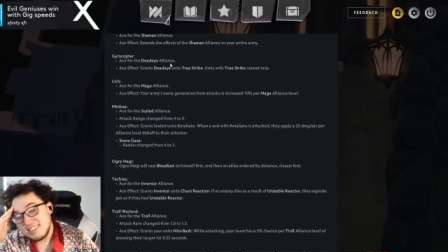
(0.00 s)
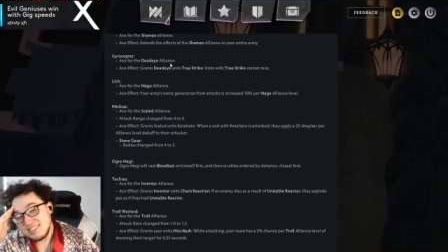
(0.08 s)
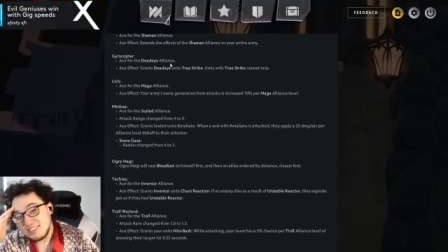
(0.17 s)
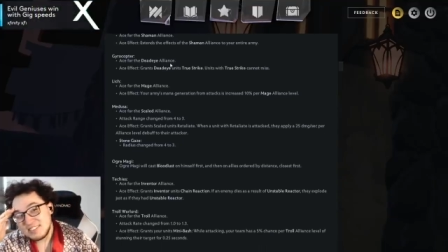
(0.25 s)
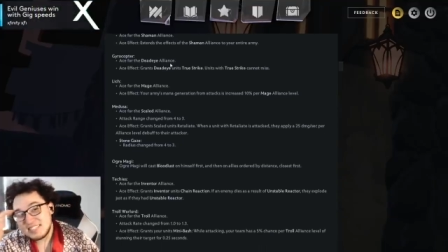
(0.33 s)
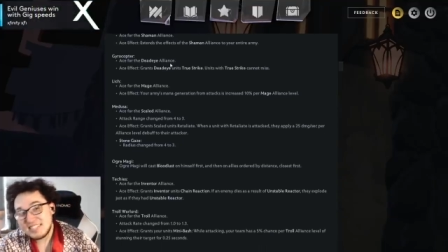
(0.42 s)

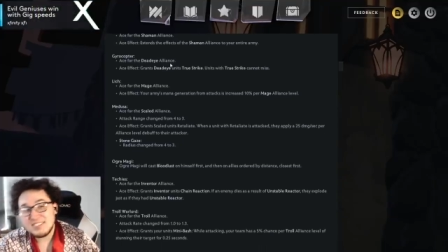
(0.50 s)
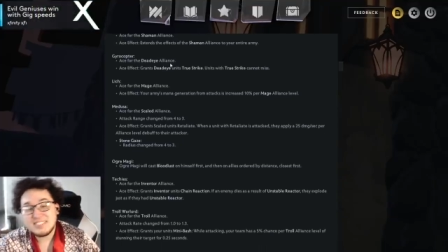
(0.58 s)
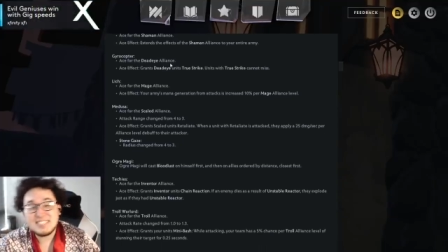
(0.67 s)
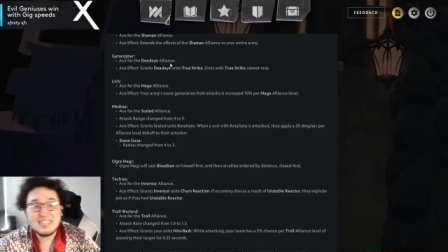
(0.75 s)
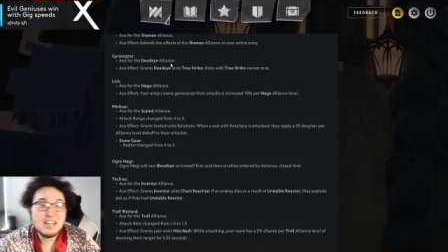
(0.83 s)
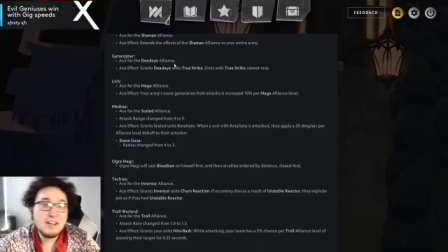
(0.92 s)
We'll
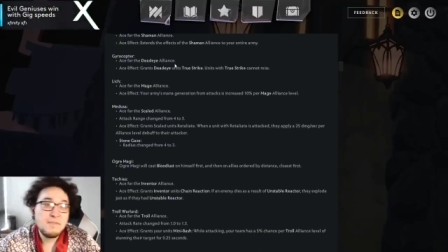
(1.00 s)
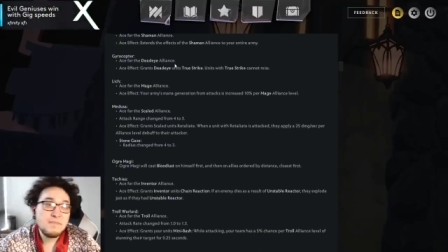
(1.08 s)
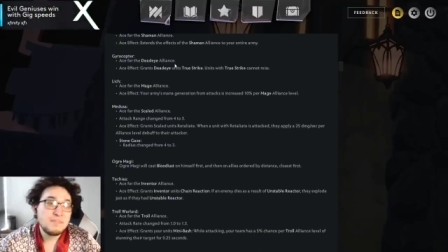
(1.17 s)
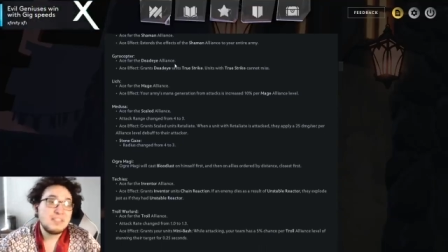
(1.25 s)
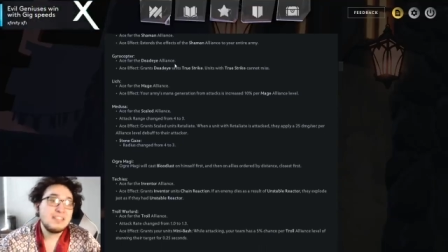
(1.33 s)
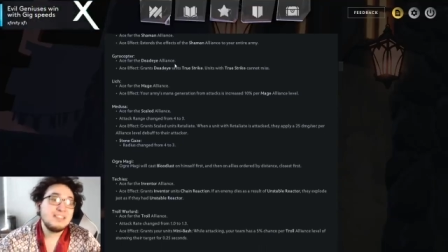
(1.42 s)
see.
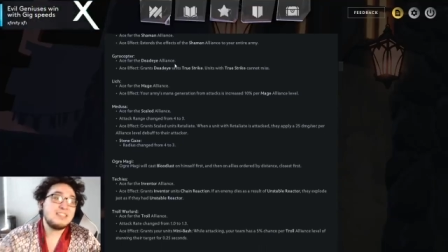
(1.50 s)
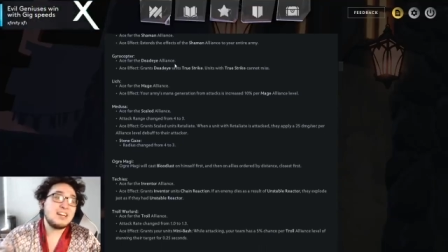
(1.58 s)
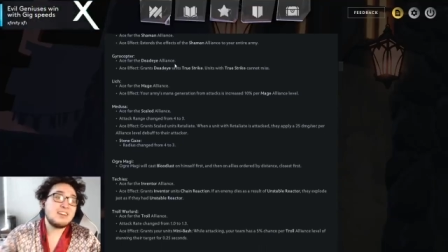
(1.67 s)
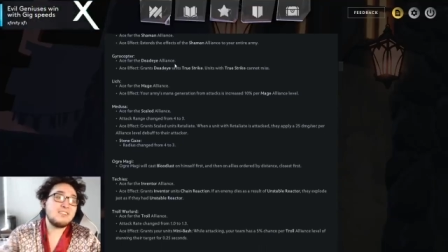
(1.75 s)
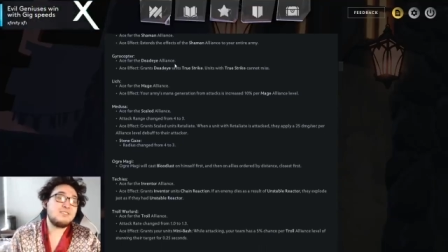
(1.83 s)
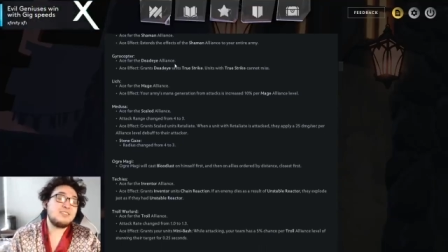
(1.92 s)

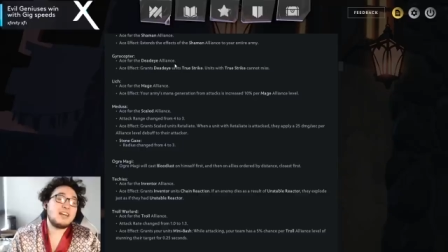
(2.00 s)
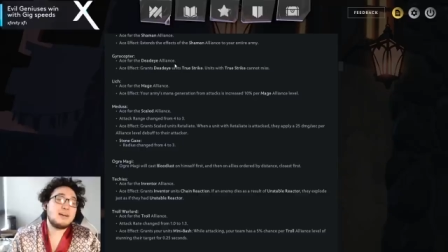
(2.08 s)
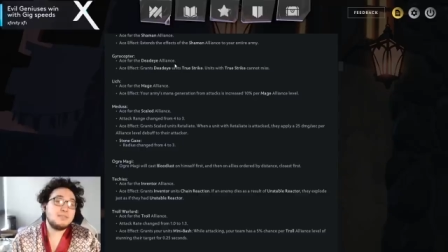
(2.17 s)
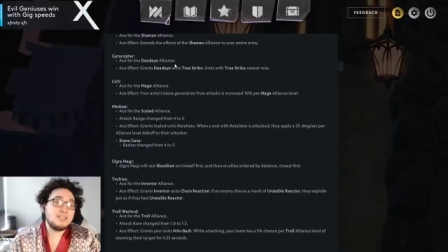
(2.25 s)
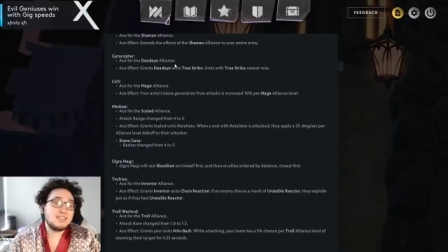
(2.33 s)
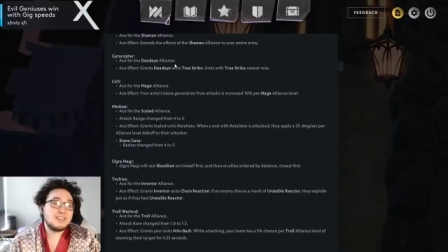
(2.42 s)

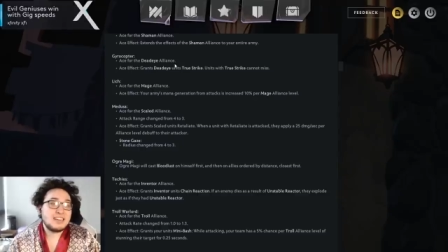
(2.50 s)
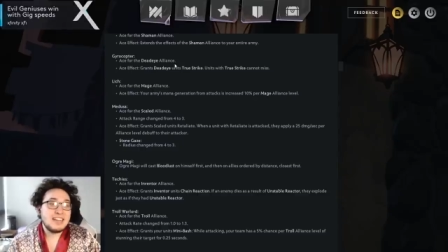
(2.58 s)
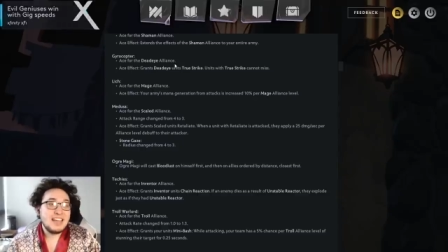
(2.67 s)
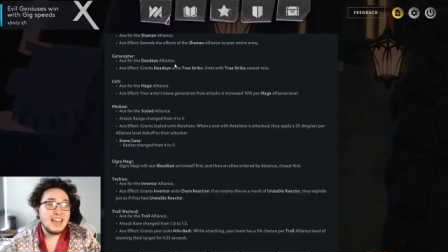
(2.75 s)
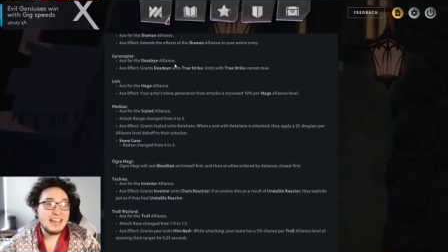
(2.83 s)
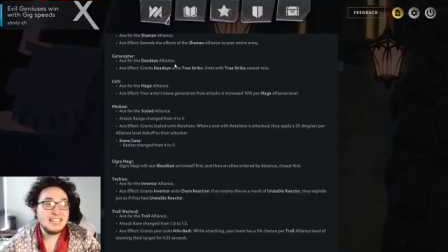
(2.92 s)
Gyrocopter.
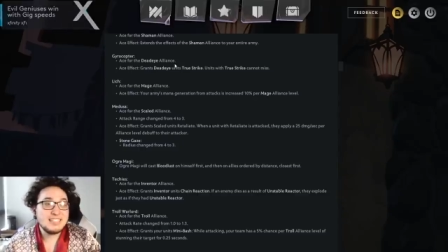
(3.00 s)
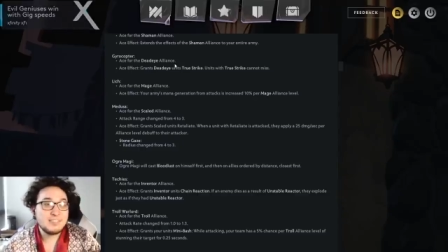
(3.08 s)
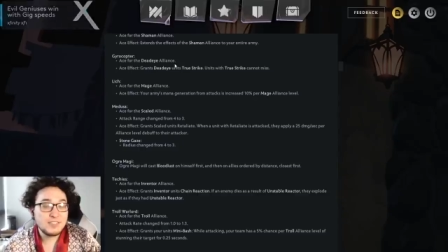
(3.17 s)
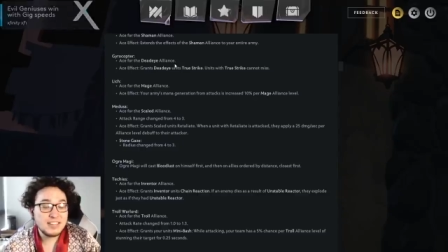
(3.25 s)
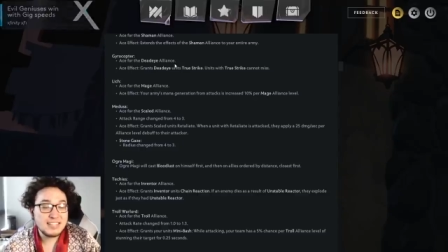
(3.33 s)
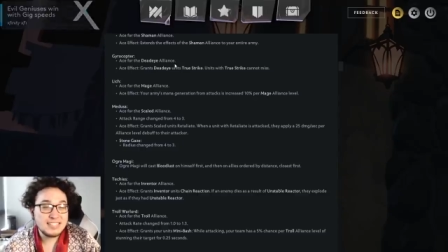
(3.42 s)
Ace
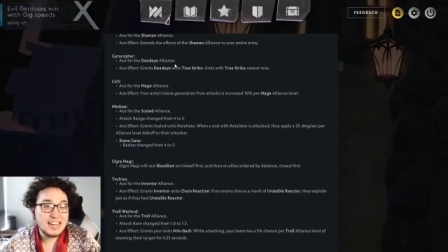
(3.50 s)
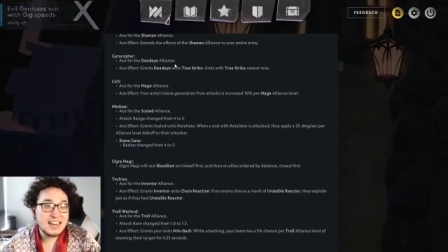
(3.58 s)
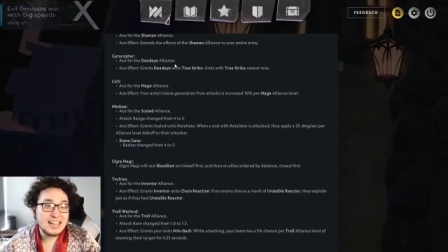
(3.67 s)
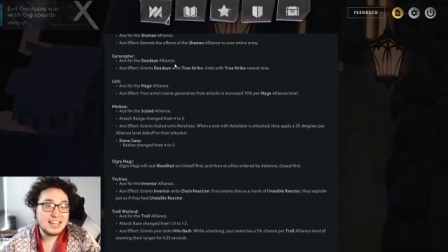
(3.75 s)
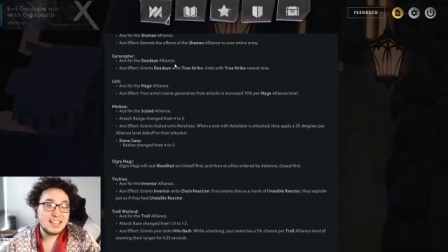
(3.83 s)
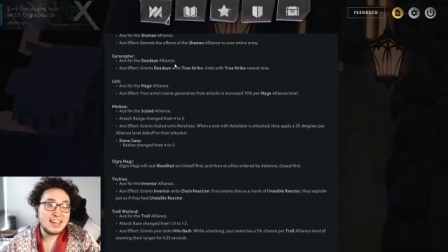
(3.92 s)
for the
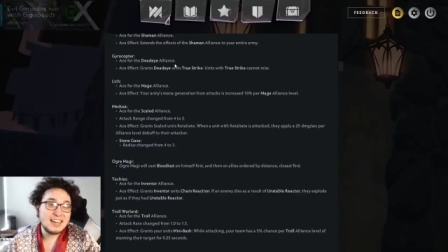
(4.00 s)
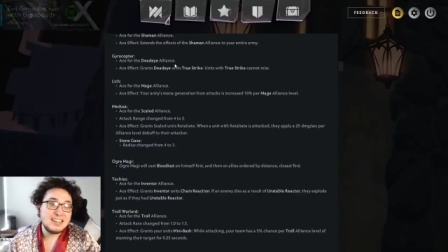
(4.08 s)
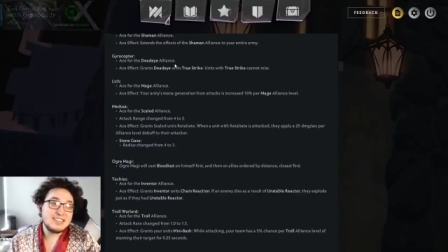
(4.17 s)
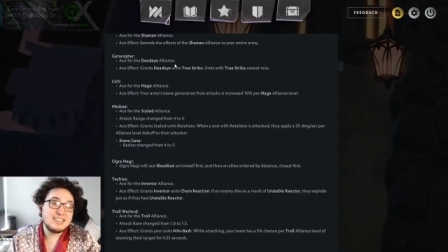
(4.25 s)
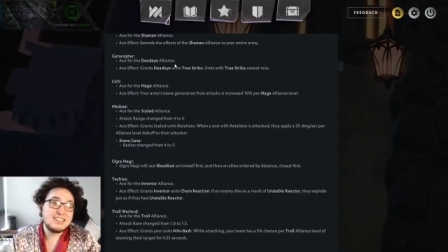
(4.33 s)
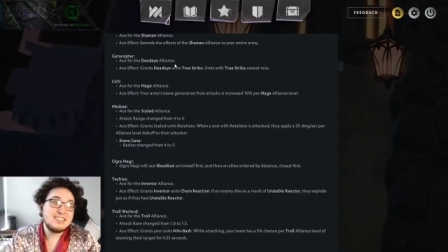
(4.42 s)
Deadeye
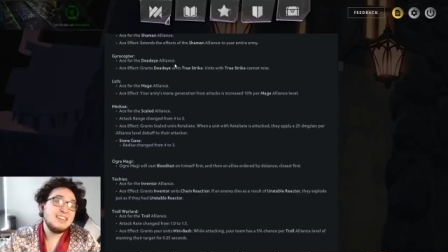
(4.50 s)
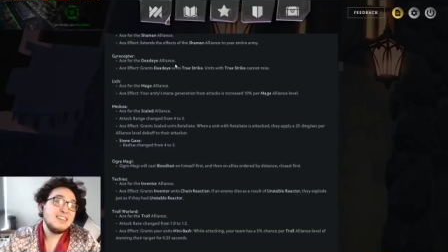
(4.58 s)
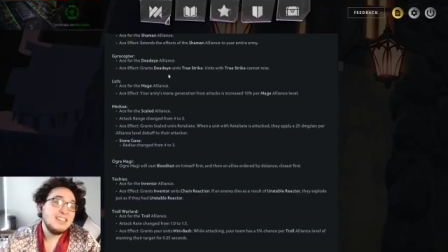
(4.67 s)
Alliance.